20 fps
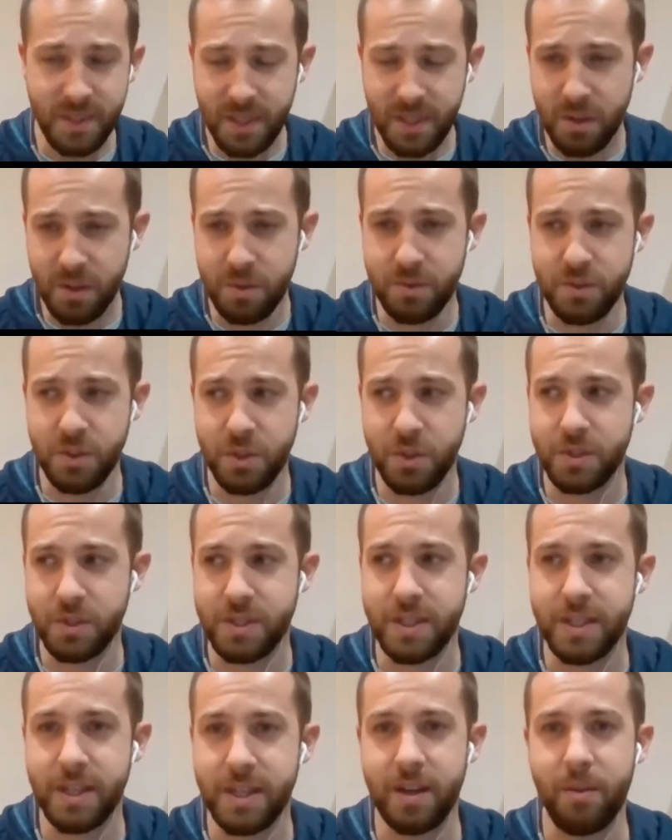We've
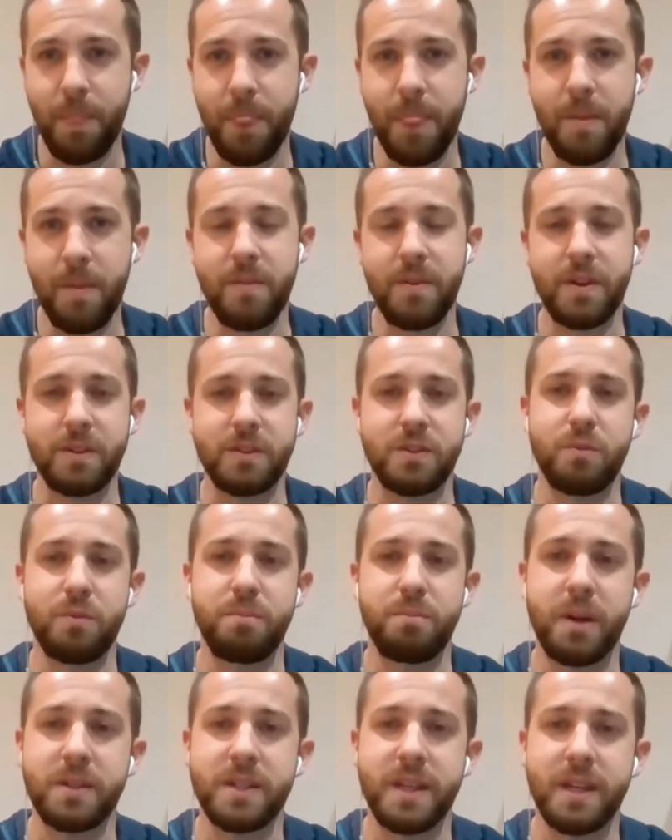talked in our sort
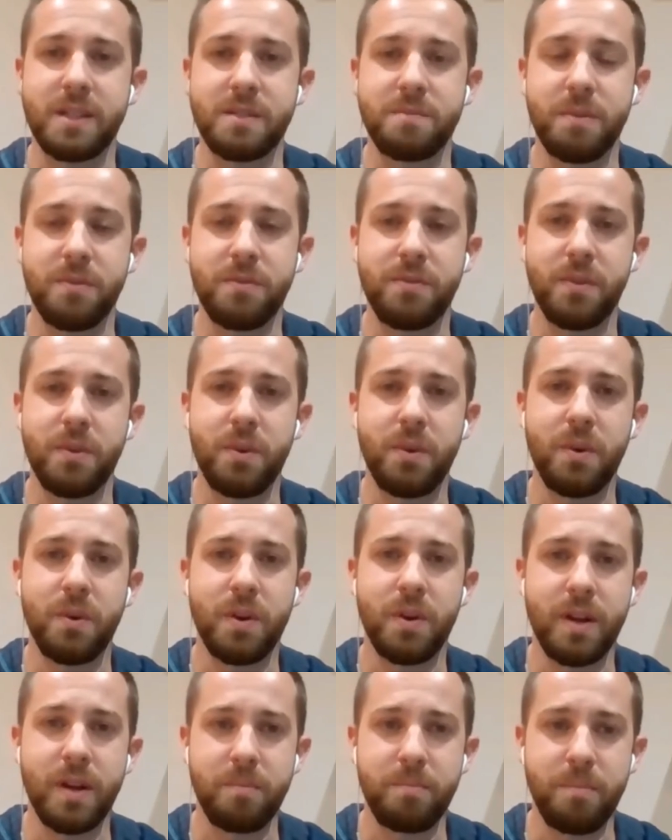of podcast
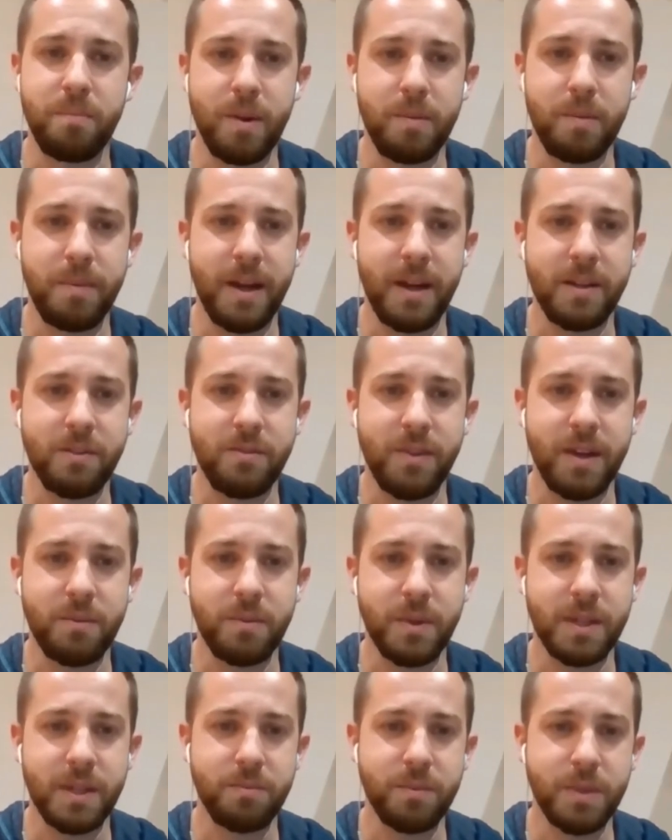before about the
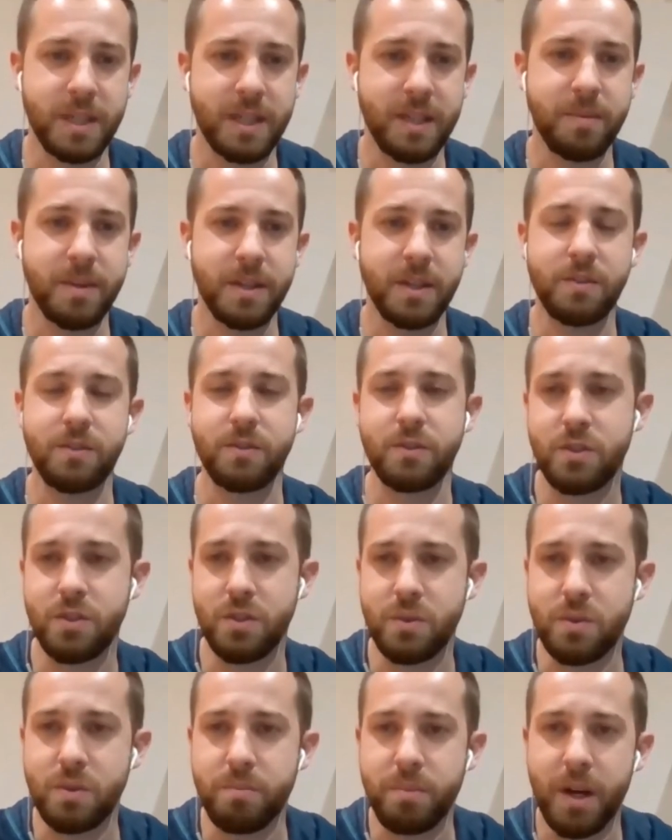fact we're coming
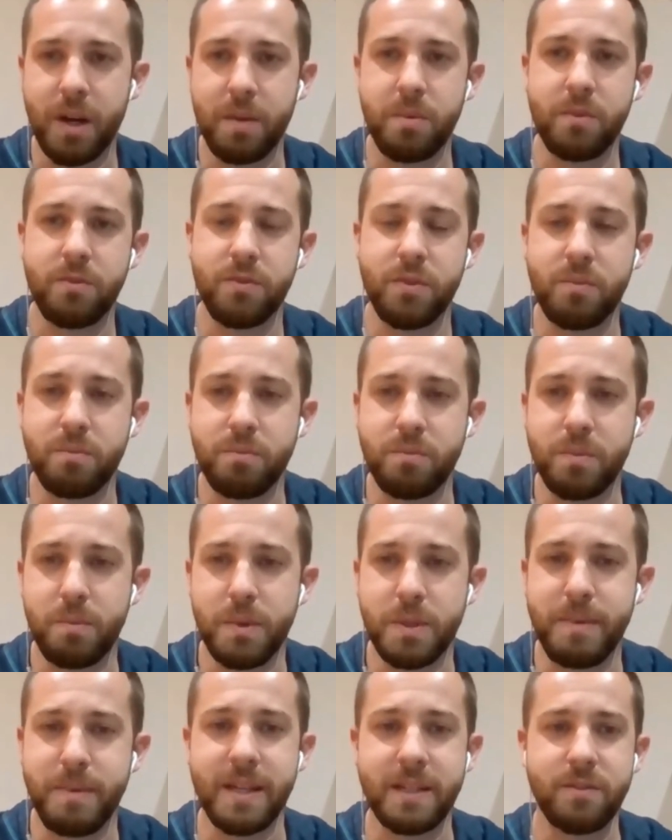to the Bible from the
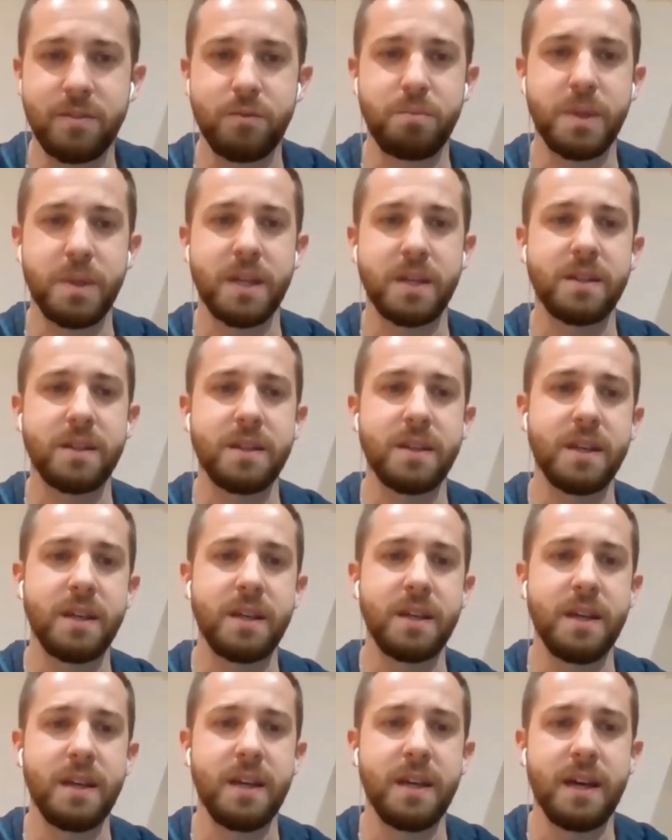perspective of being
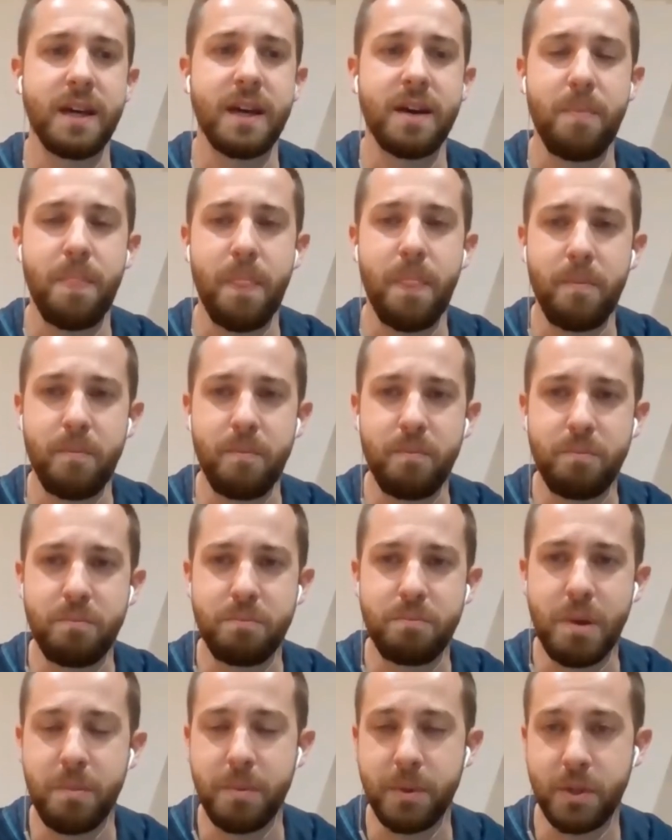
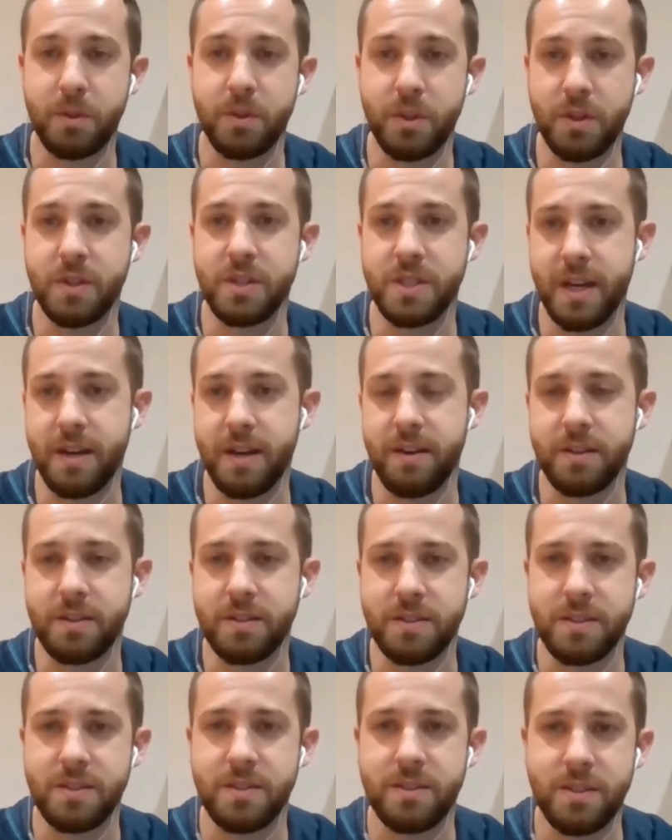biblical
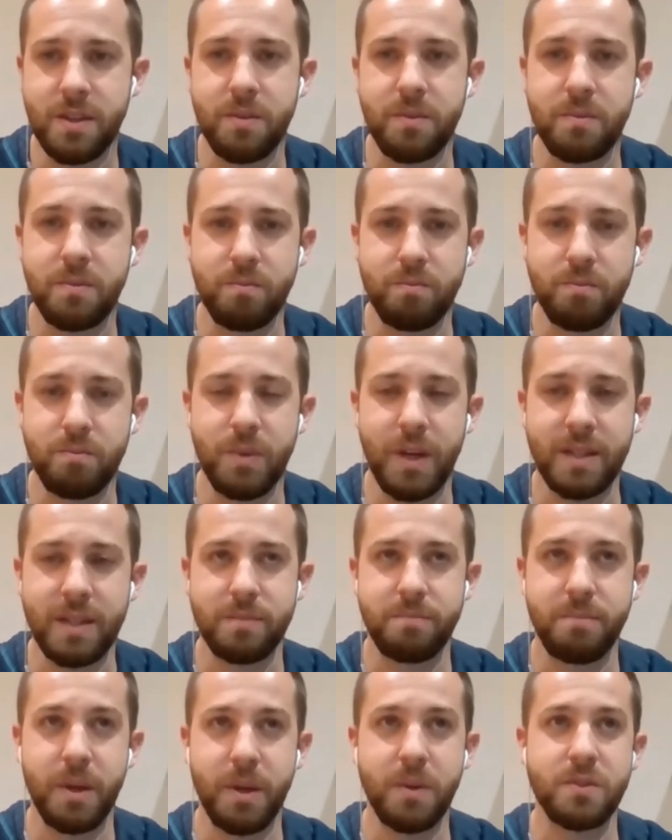Unitarians, so
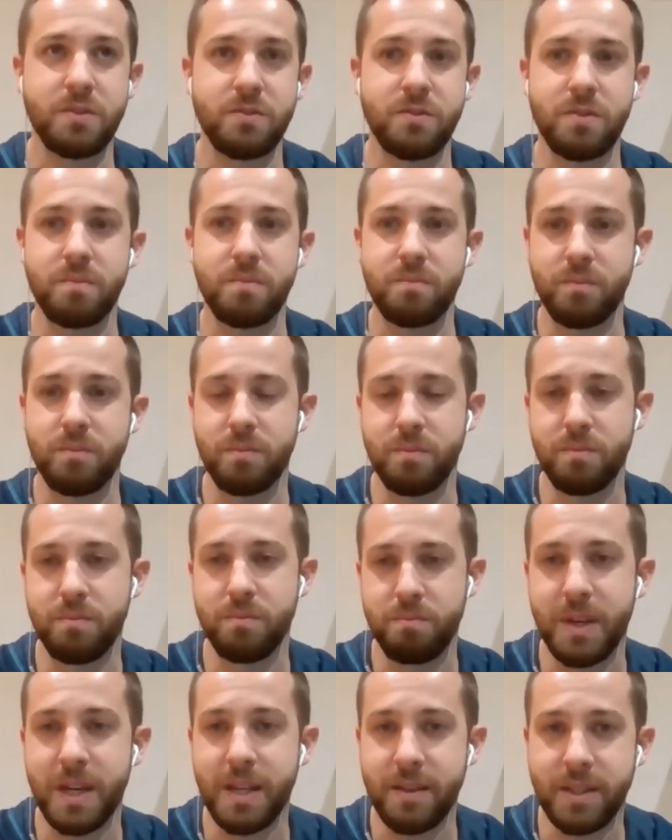as opposed from
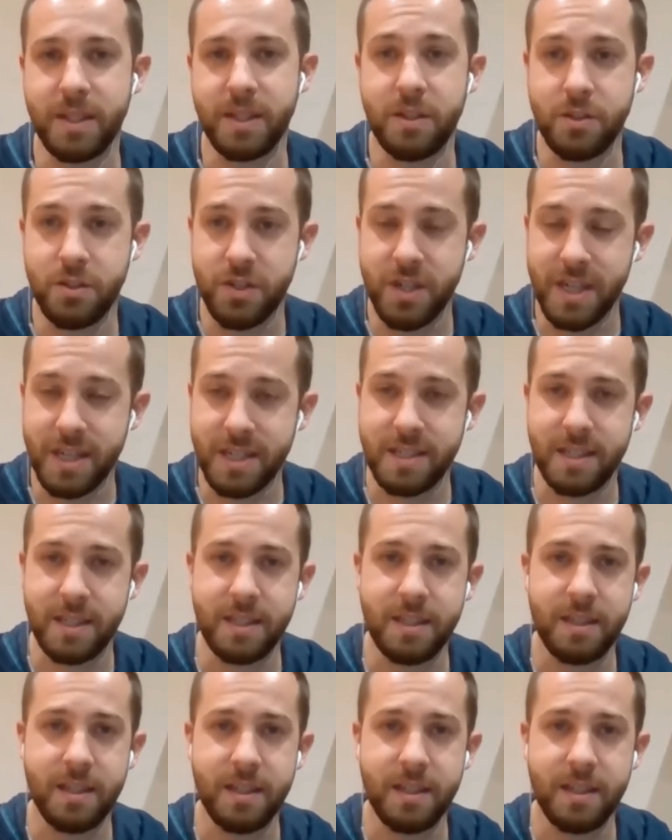believing in the Trinity.